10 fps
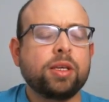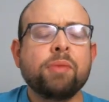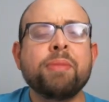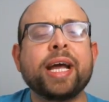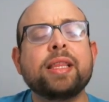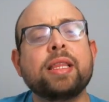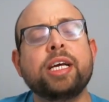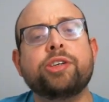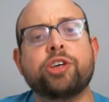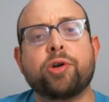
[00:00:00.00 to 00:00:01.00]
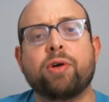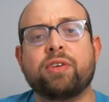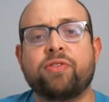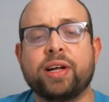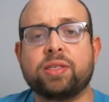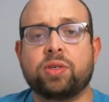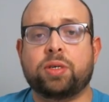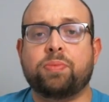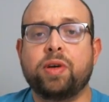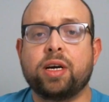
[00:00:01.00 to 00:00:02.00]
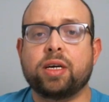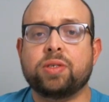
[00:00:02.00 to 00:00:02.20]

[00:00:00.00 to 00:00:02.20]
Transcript: making the general defense disappear.